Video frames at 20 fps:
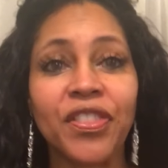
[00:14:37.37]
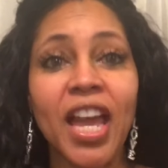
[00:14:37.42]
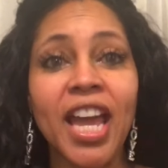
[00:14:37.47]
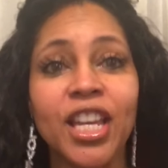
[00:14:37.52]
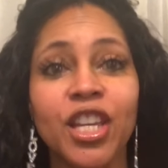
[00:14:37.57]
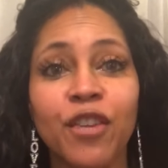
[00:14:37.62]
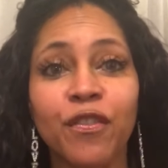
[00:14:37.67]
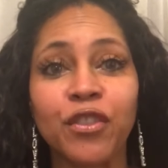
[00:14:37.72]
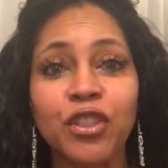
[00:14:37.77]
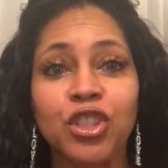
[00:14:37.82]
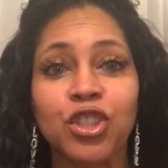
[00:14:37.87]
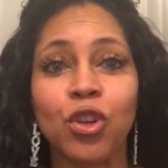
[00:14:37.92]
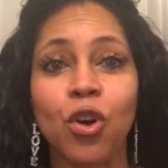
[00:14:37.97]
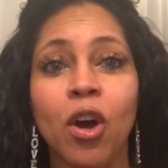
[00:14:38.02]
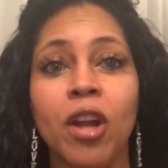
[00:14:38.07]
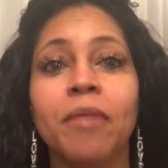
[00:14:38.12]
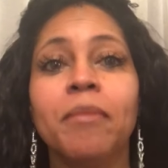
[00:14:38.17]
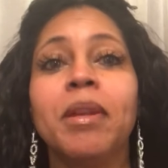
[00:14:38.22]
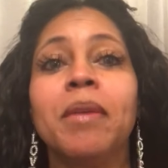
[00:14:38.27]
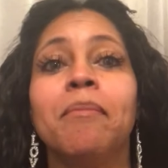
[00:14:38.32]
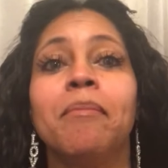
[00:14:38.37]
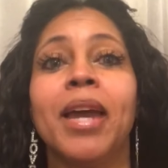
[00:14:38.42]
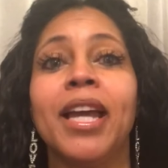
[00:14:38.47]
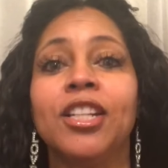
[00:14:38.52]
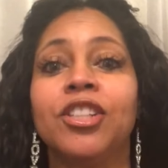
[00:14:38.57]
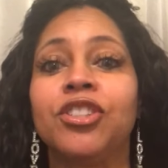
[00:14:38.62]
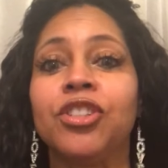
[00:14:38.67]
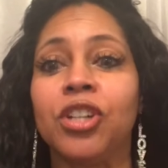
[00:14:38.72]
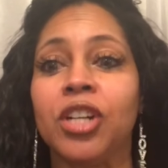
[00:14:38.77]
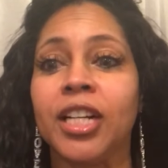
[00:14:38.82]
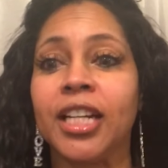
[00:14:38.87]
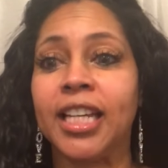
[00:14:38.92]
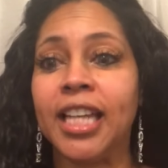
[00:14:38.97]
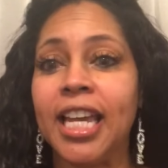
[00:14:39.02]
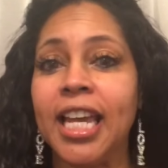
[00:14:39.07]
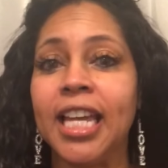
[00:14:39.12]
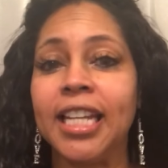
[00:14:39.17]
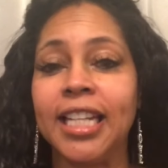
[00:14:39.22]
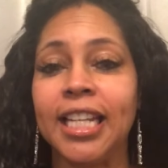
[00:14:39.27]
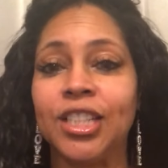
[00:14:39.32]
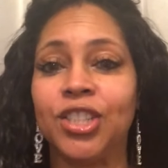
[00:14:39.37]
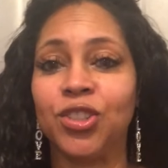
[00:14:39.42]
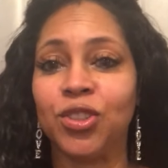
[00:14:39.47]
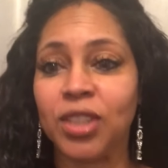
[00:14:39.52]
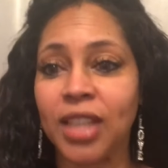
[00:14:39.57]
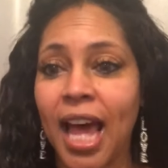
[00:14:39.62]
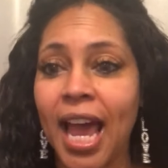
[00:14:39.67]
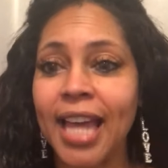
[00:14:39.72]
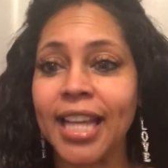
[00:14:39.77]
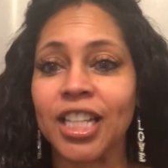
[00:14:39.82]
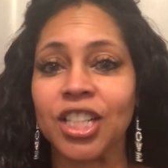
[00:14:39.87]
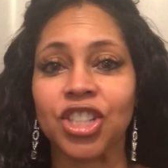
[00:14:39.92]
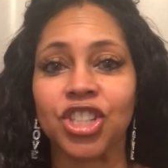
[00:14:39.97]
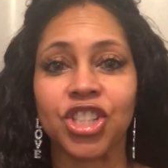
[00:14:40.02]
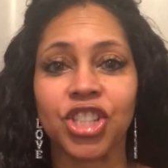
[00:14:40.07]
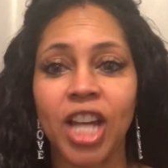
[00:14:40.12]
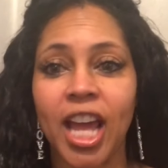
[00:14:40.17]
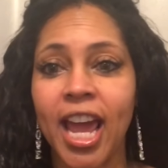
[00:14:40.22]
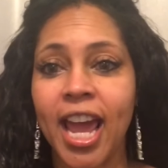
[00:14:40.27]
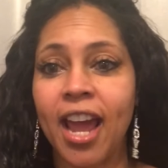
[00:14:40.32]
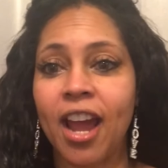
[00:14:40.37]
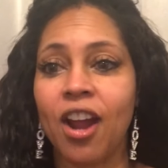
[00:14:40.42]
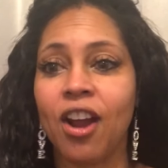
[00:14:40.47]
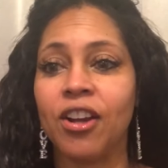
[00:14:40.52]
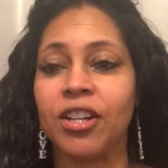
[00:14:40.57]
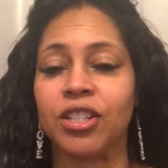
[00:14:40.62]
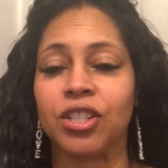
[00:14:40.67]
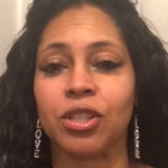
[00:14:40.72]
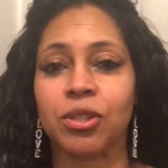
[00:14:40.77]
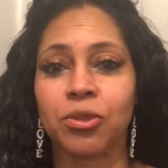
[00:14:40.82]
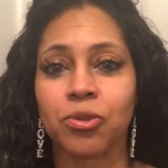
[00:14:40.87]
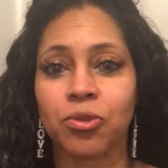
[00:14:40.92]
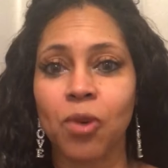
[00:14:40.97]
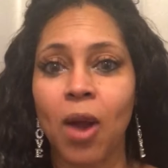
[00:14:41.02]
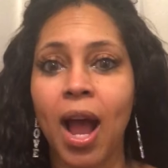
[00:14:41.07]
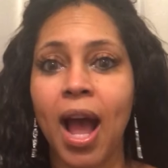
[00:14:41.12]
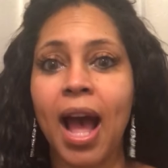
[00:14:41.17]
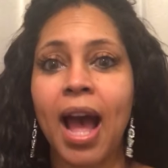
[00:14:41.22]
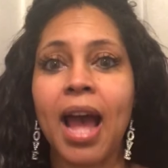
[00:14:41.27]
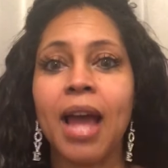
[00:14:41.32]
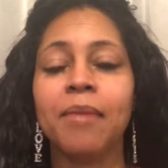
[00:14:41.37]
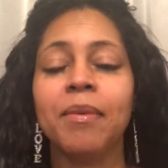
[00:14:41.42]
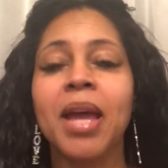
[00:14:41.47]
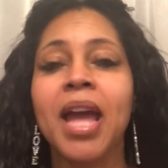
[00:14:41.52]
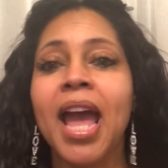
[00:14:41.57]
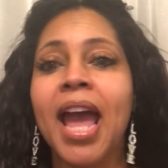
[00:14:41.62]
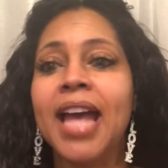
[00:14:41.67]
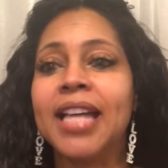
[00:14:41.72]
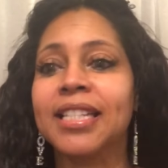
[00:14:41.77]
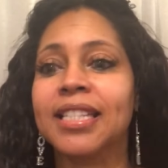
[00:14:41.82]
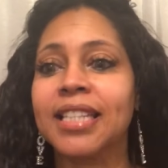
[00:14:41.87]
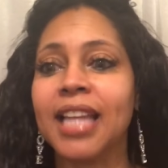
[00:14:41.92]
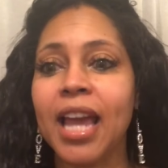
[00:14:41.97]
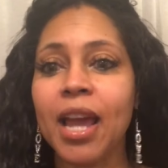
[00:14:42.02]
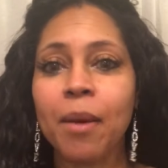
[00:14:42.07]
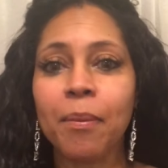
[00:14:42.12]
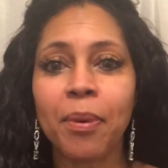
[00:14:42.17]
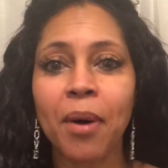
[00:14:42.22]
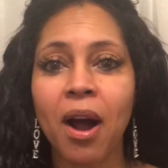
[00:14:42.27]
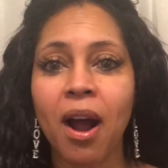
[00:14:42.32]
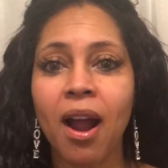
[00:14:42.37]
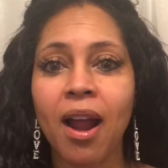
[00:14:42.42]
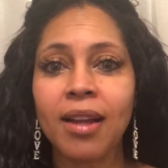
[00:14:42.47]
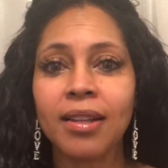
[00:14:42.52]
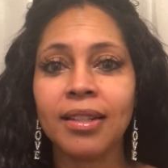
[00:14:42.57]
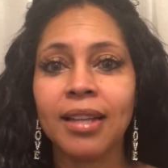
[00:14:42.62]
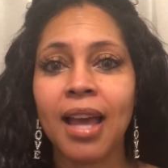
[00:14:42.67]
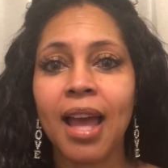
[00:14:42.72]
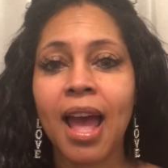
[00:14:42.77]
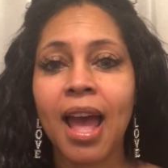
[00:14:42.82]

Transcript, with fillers: Thank you for joining me. Make sure again that you like and share and subscribe and stay apart.